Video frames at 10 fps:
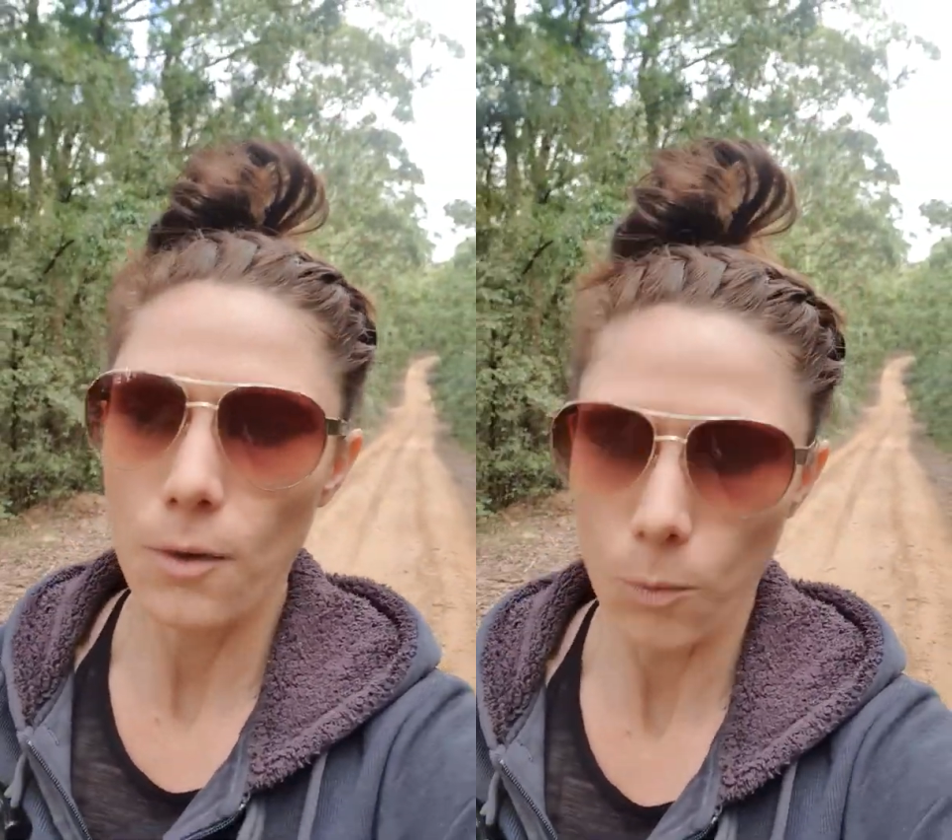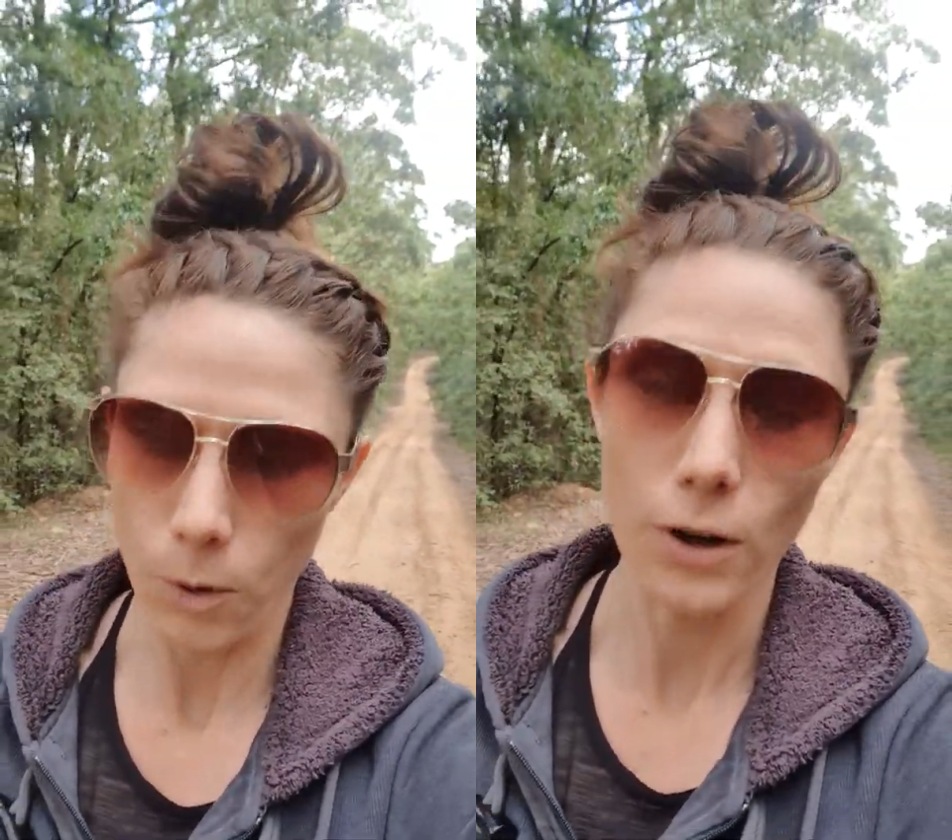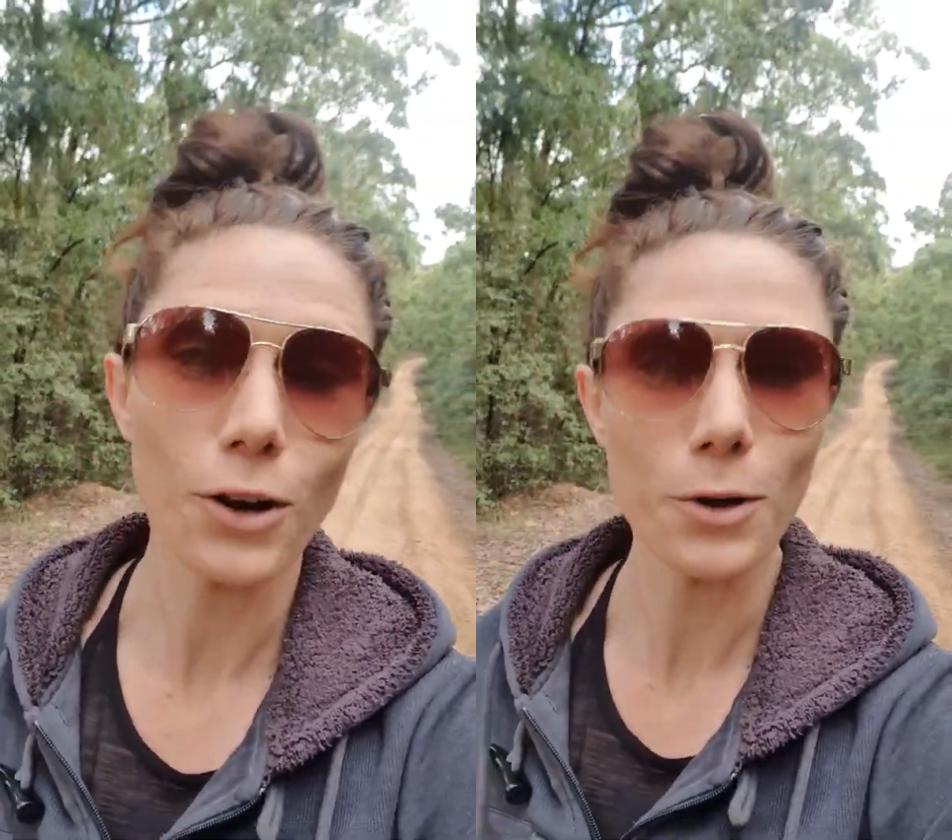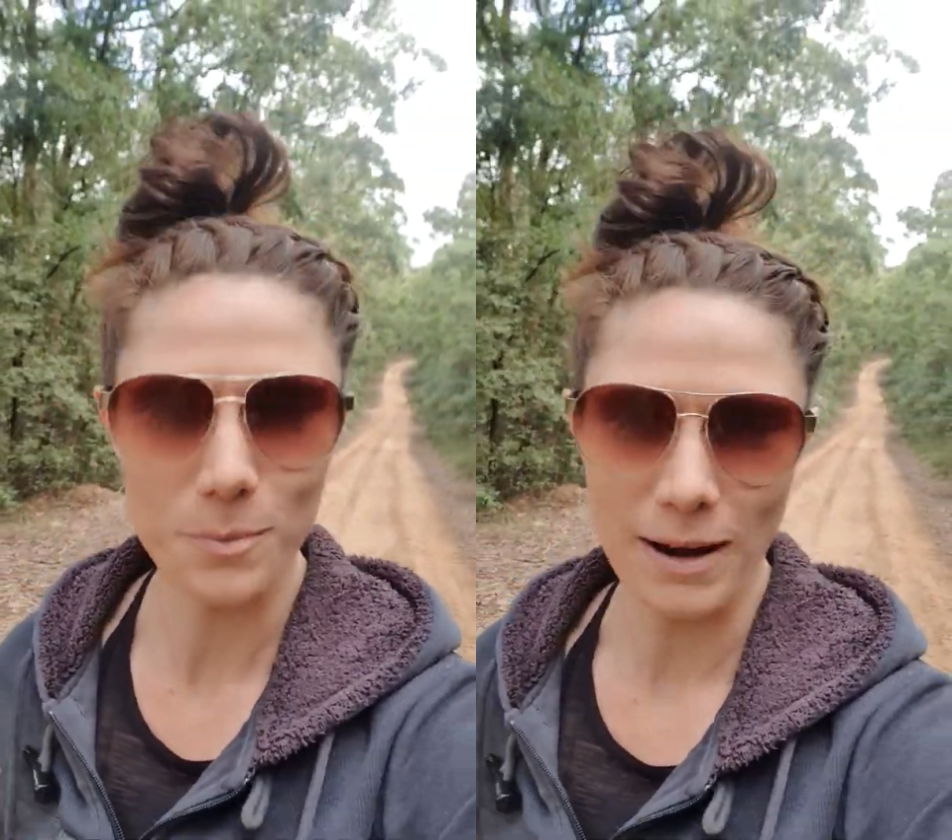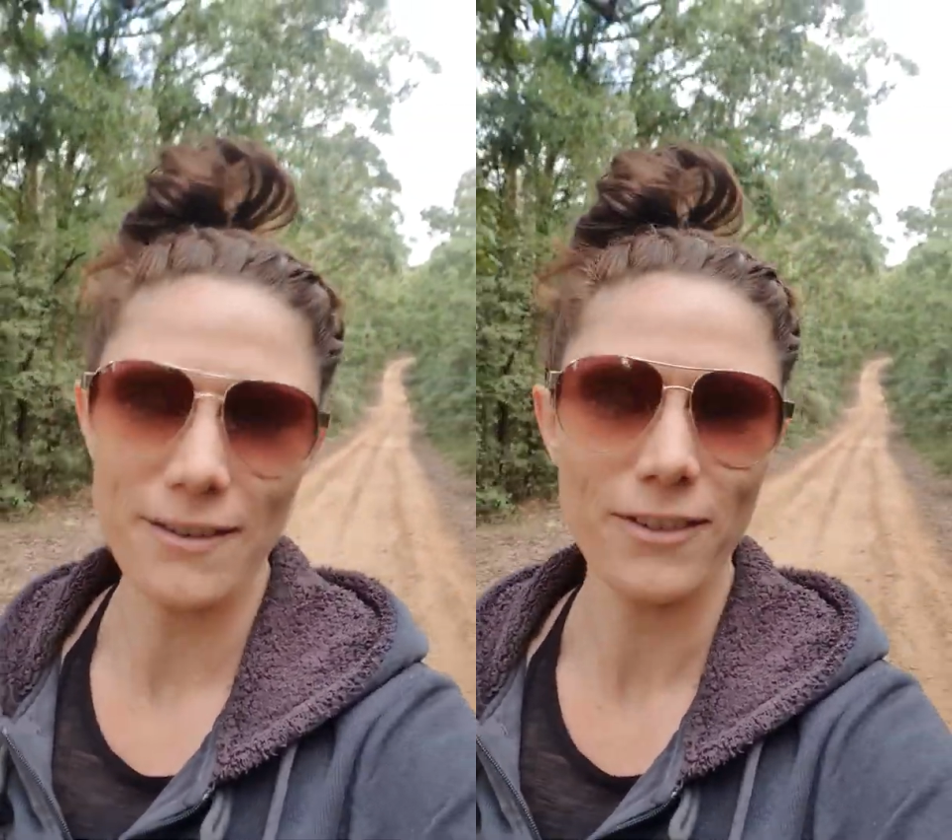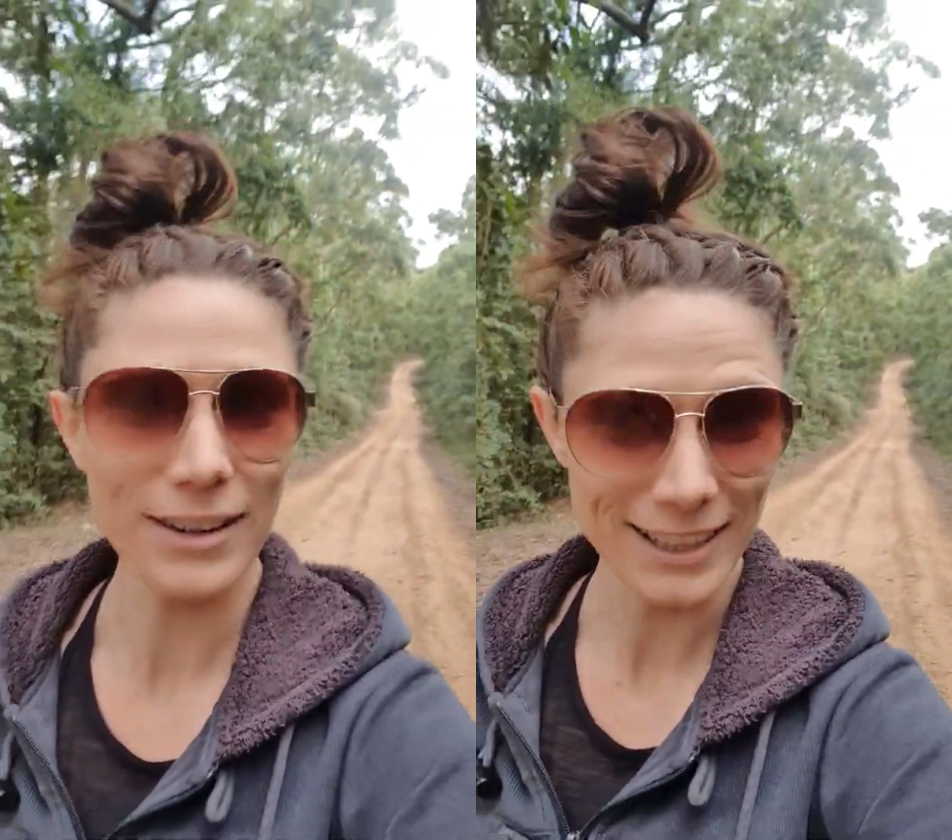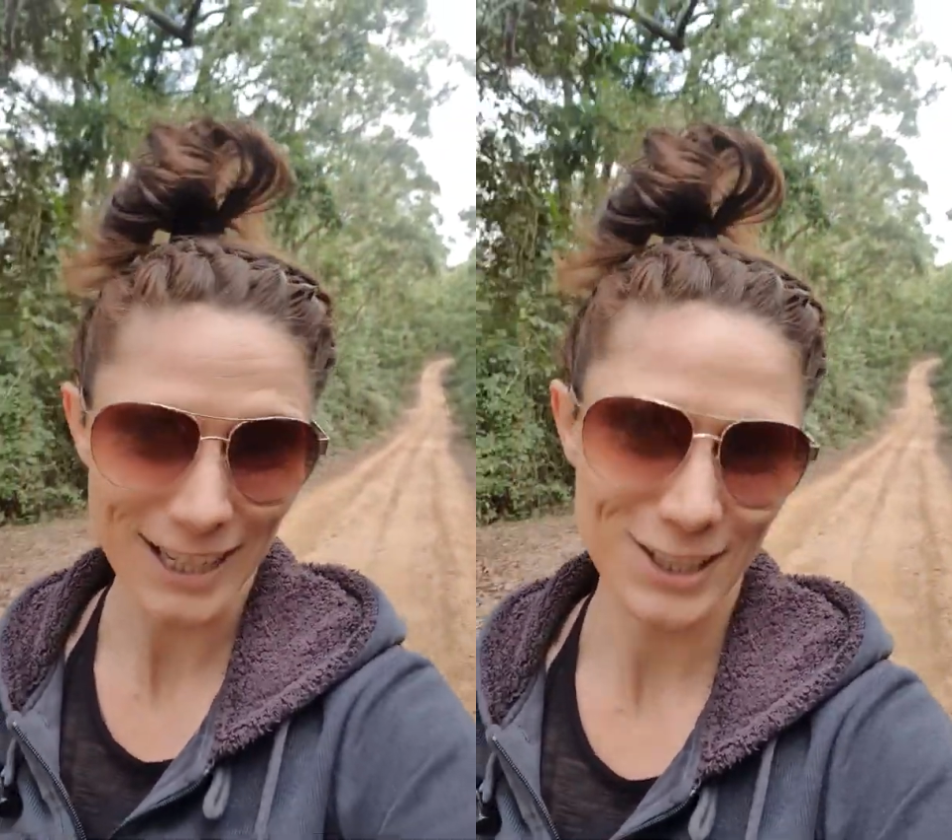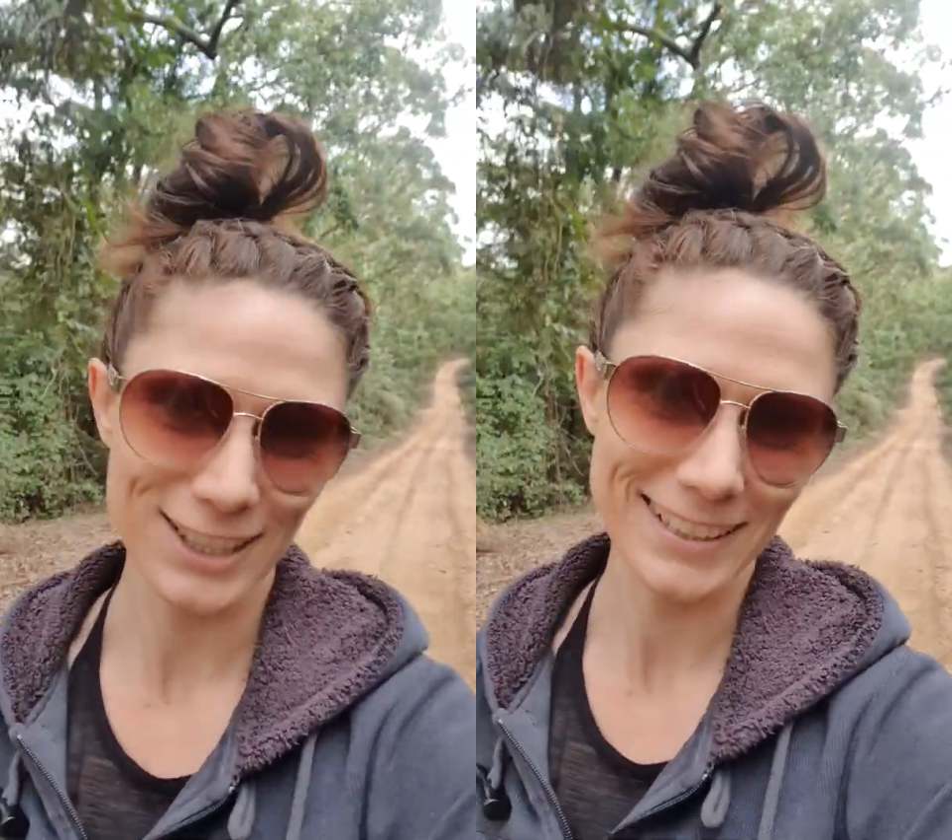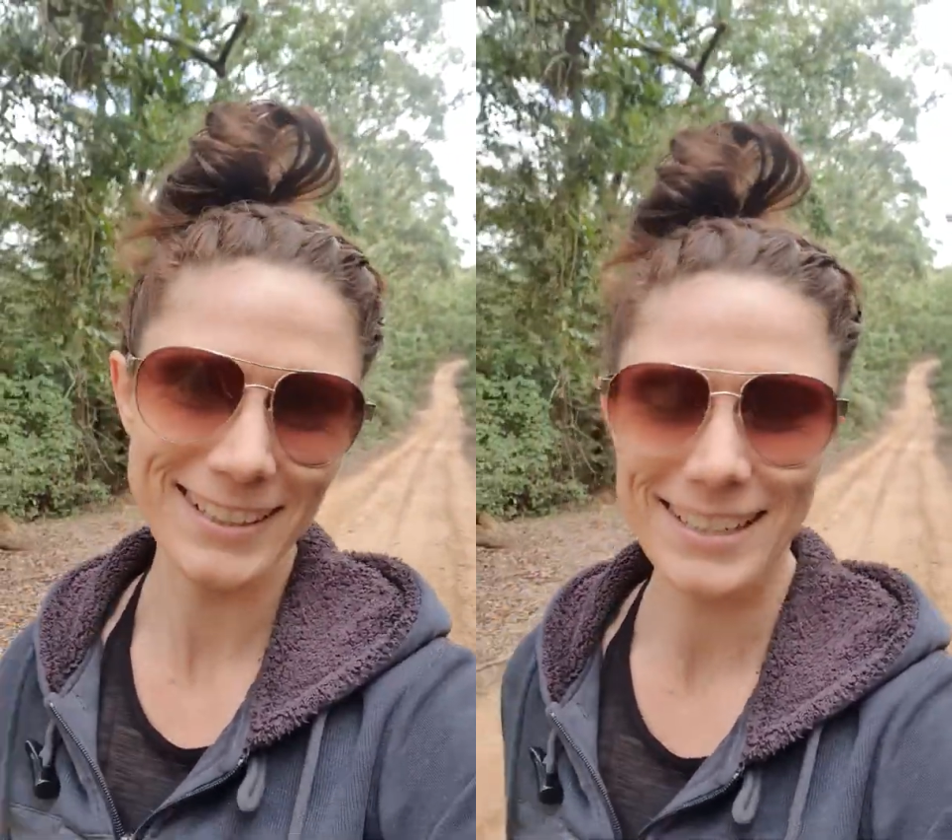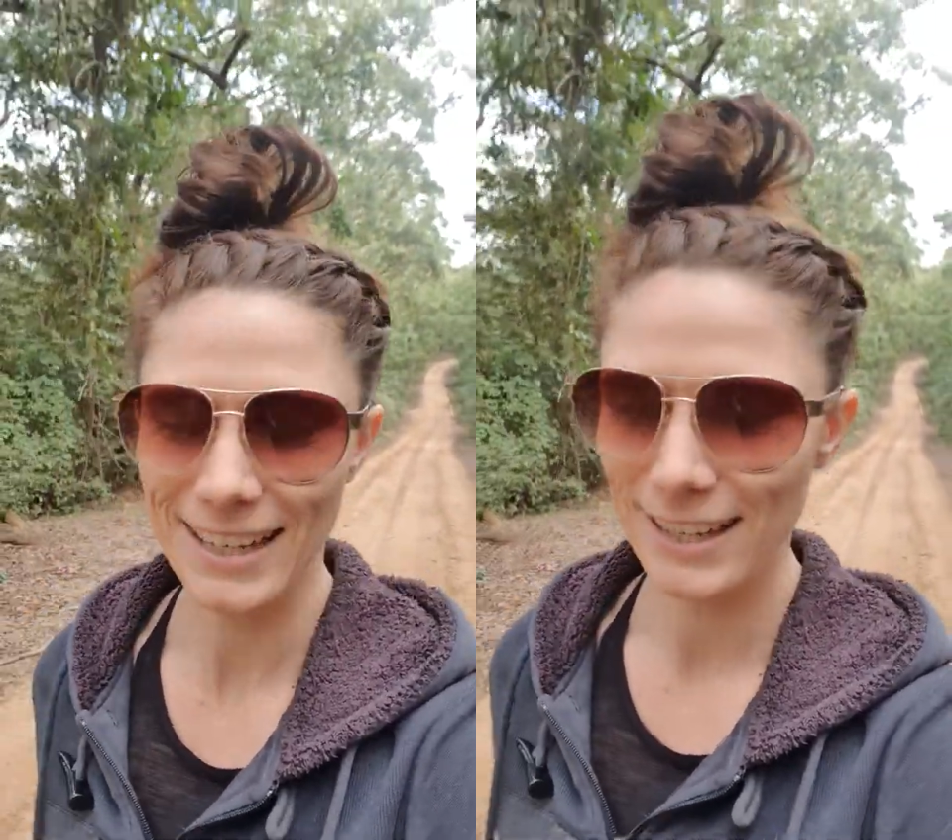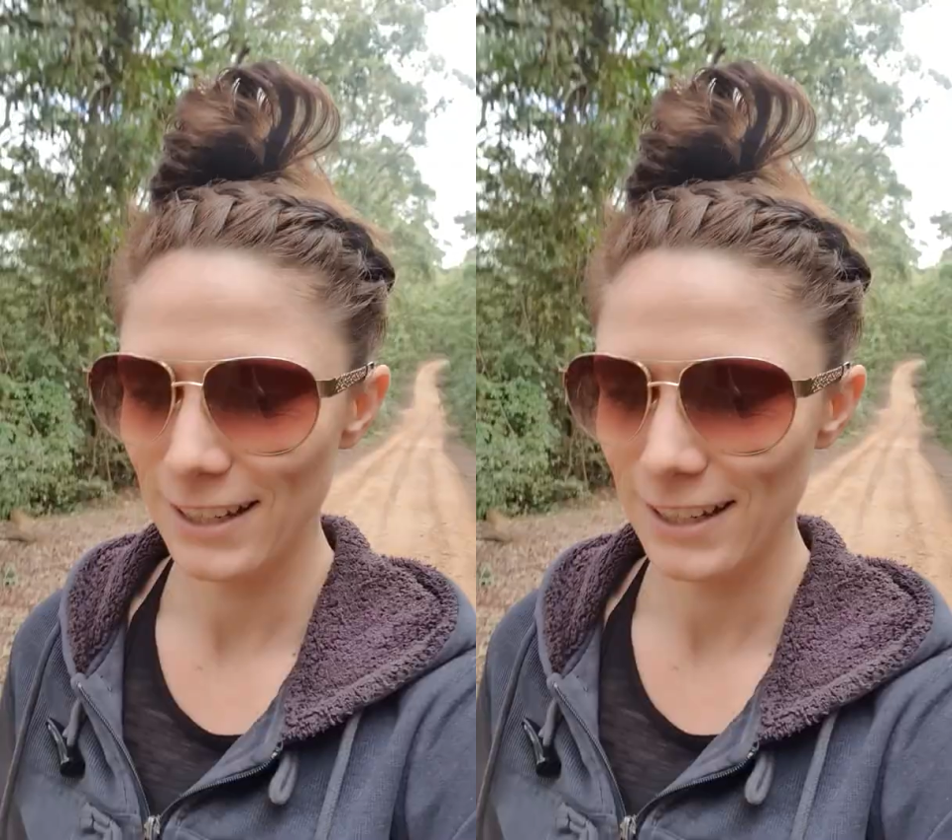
work on my foundations